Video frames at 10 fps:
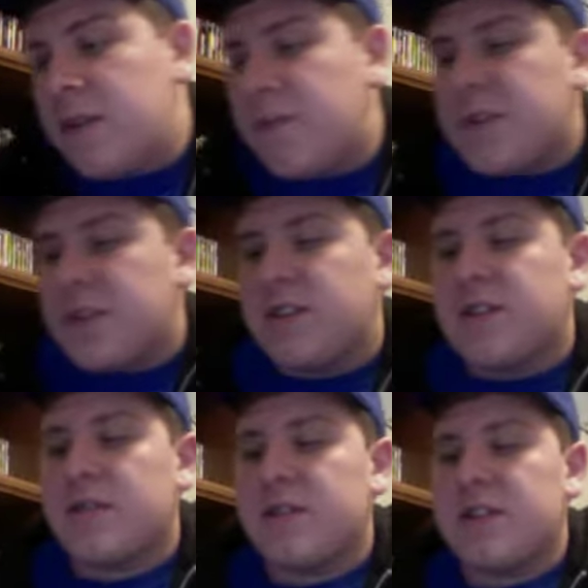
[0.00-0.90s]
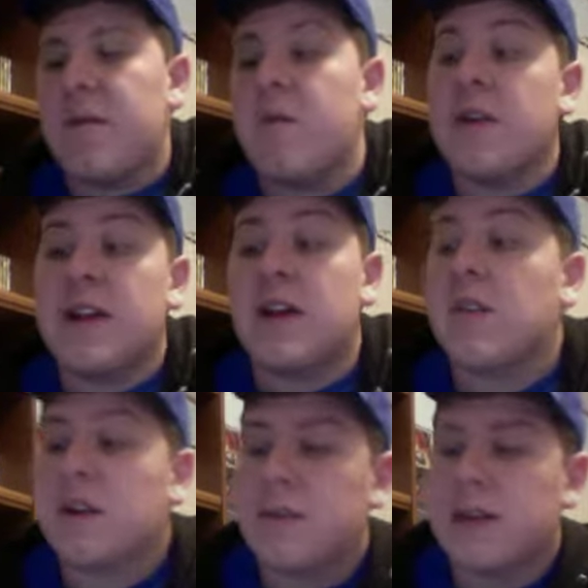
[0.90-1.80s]
just stick with the WWE
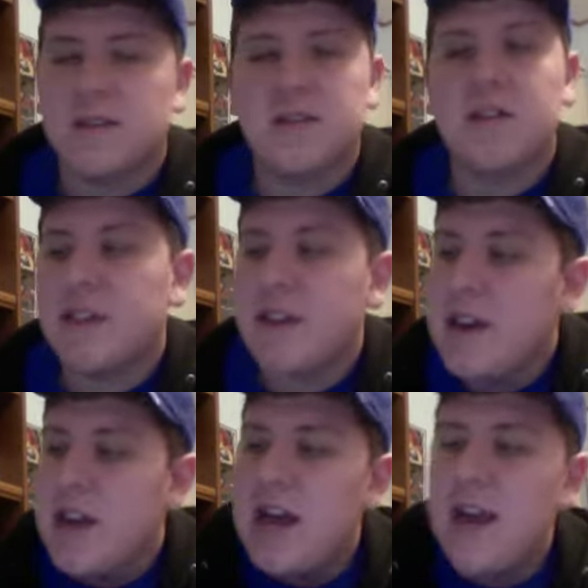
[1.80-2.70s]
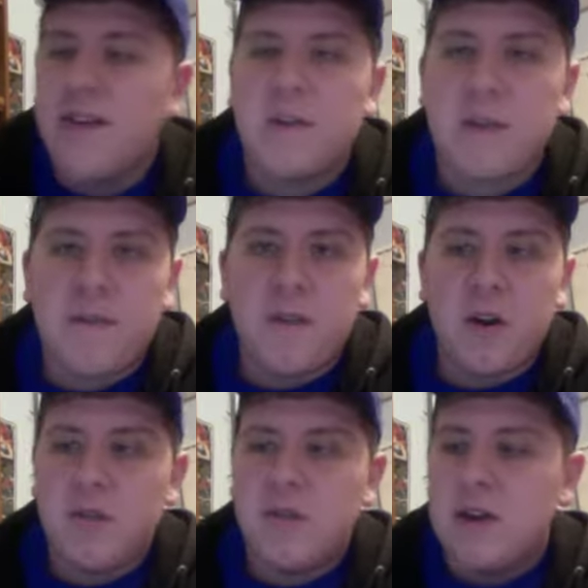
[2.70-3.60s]
Network, because literally I have it on my
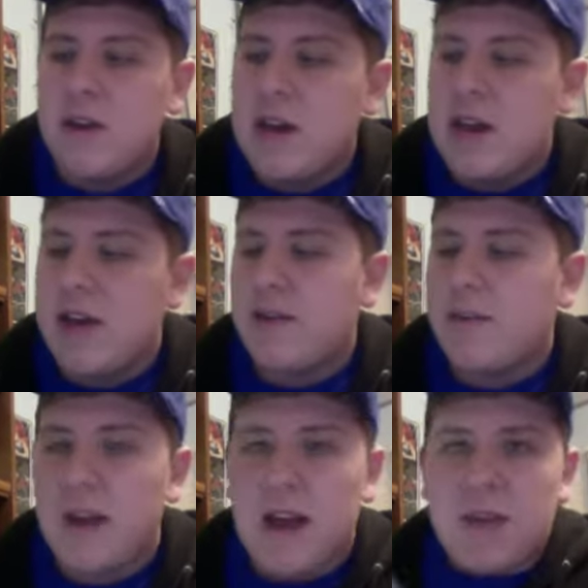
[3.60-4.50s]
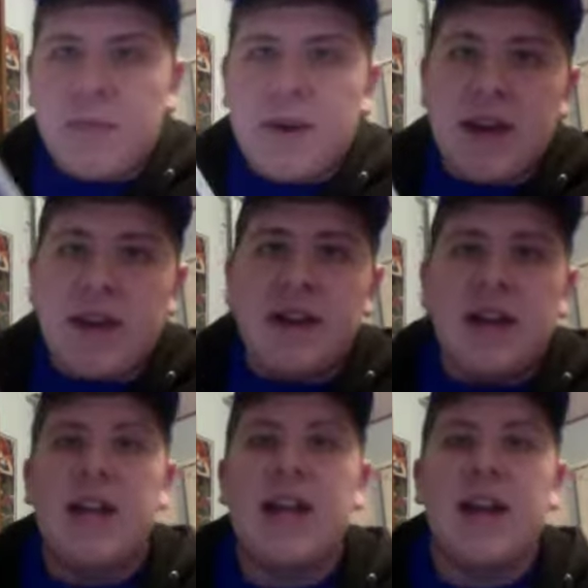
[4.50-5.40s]
phone, I have it on my iPad,
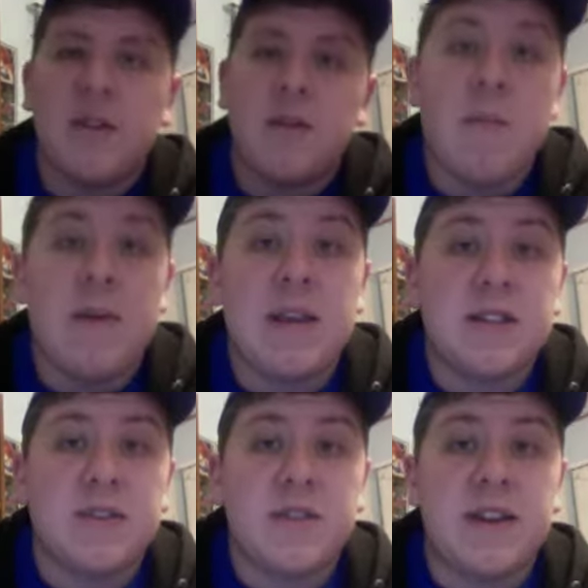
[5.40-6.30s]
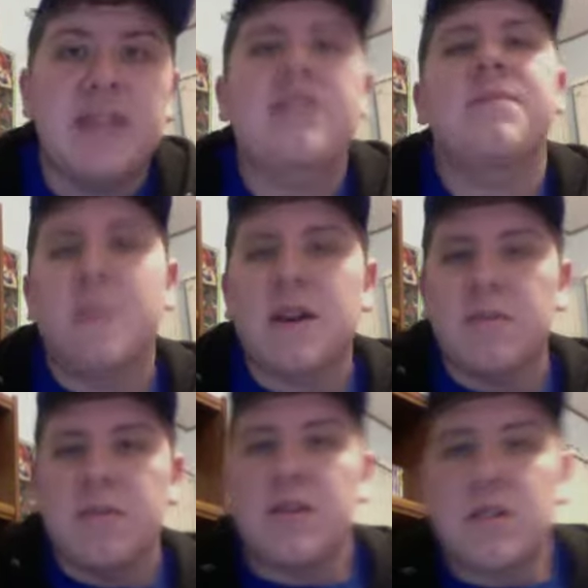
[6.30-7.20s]
and I have it on my PS3, and then my
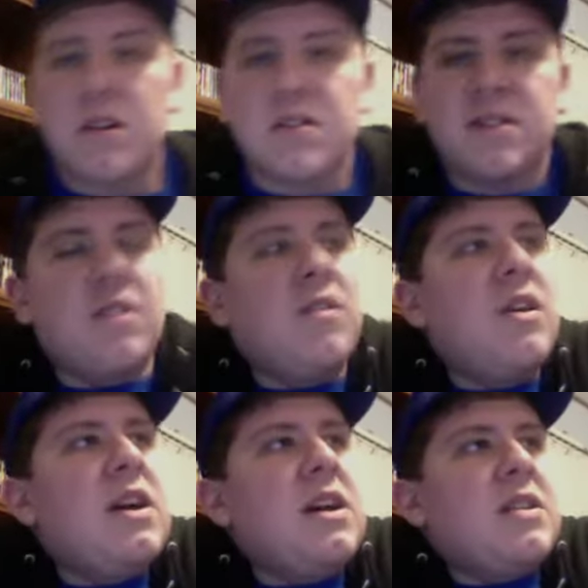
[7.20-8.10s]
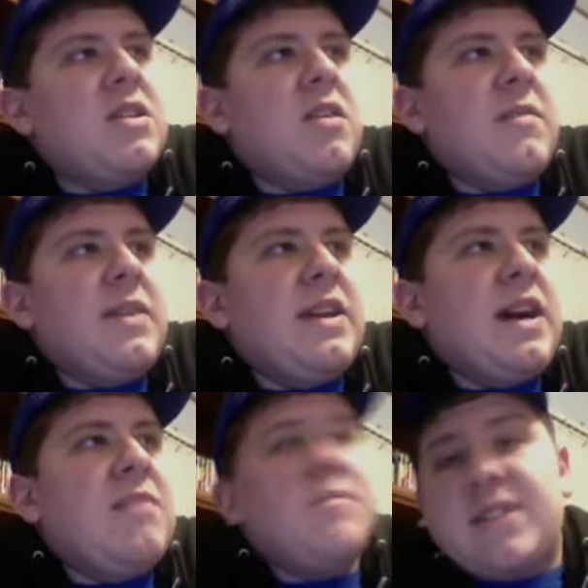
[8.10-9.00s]
computer also. So, I mean,
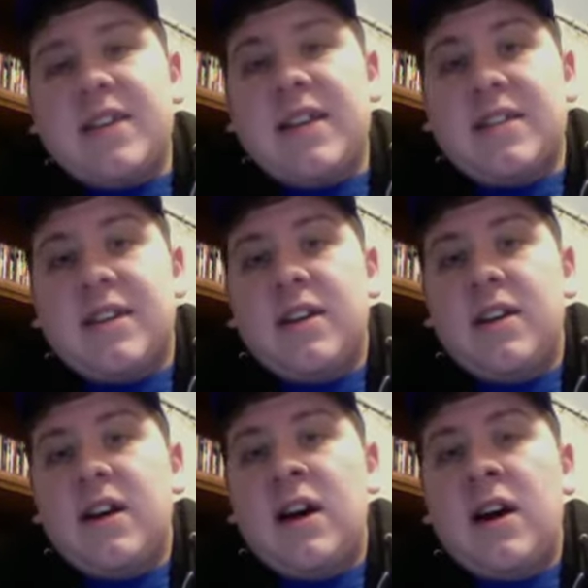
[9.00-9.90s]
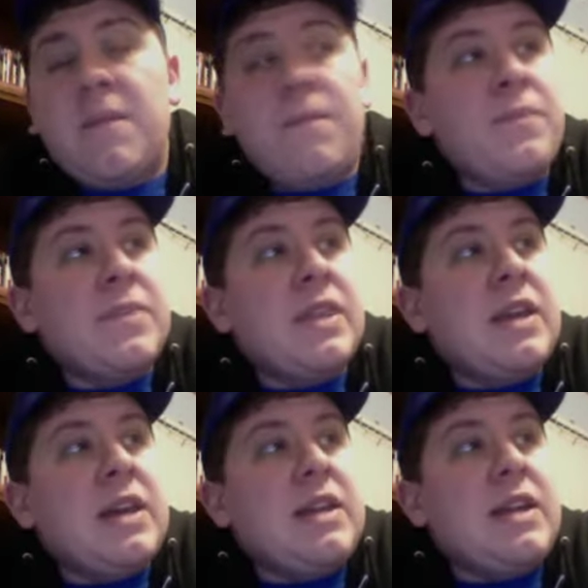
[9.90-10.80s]
I'm set. Now,
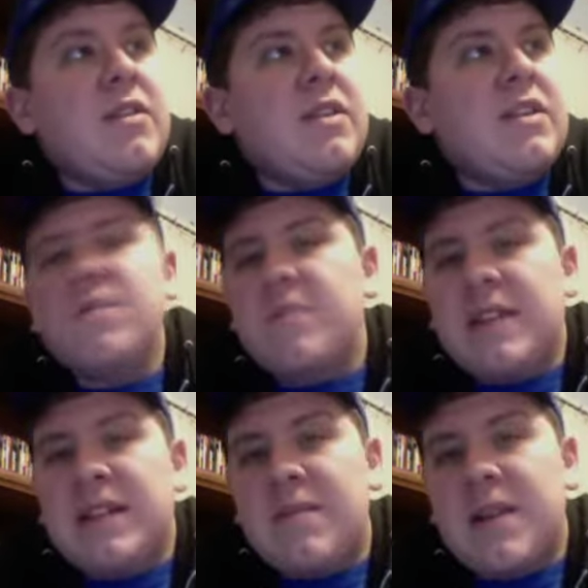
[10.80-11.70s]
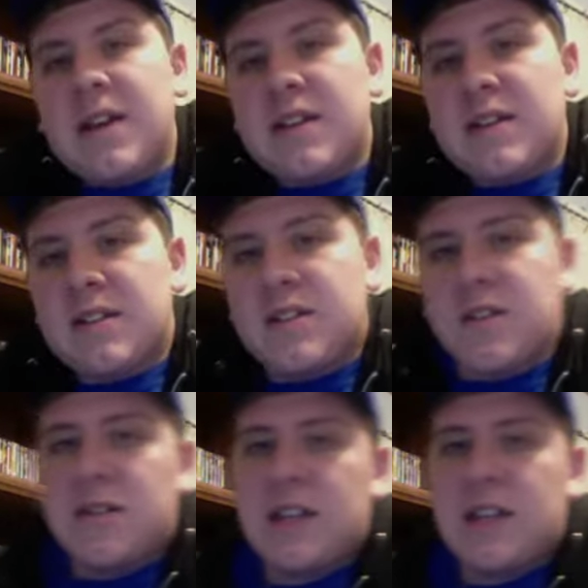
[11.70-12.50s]
that doesn't mean that I'm not going to still collect